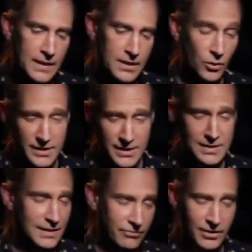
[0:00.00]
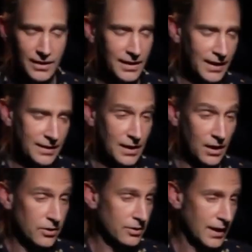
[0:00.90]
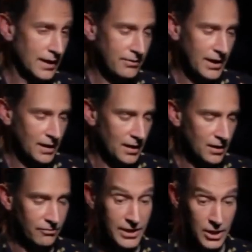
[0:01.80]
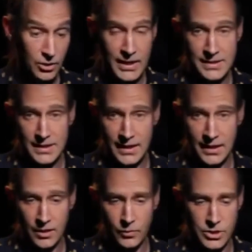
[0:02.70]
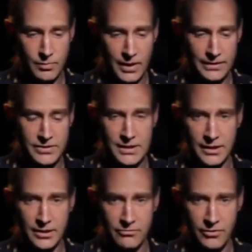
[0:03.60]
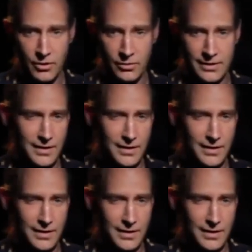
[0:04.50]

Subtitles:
Note this is different than the other kind of AR, video-based AR, which you might have seen on your phone,